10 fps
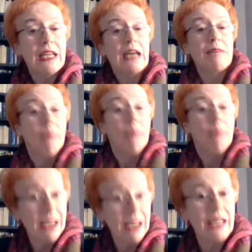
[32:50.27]

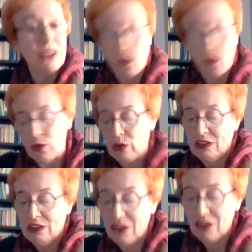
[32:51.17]
parallel to
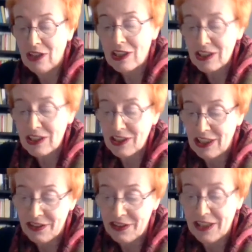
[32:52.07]
Deleuze's
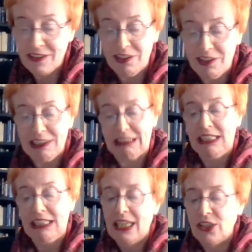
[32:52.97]
and Guattari's
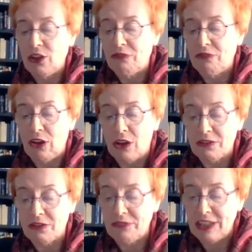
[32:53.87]

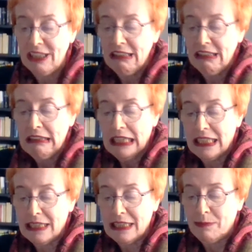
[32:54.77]
geophilosophy
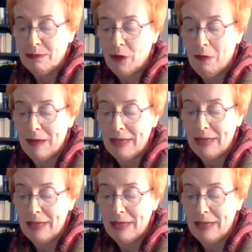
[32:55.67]
problem.